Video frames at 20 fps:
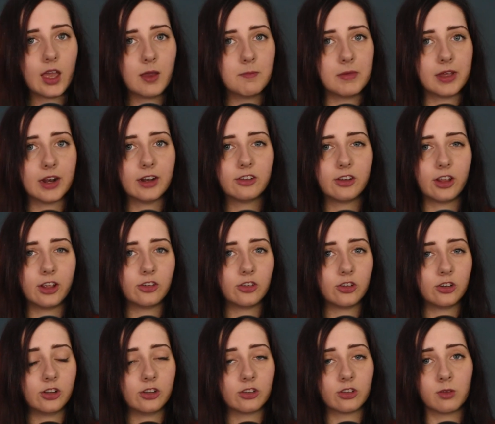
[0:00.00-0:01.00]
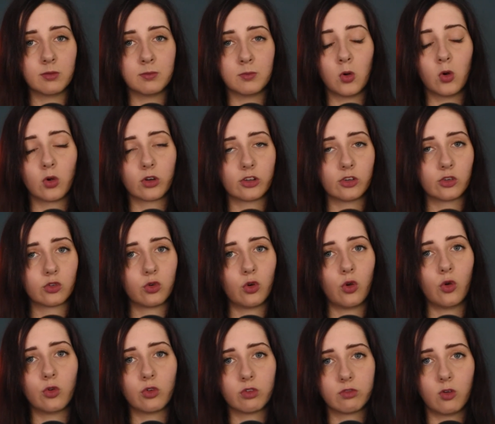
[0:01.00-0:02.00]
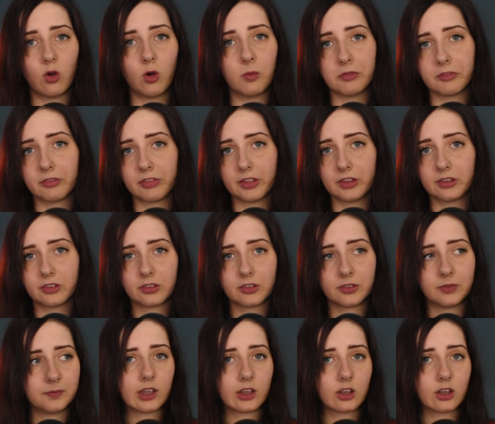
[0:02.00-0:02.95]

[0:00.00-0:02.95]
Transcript: meditation is a more controlled form of this.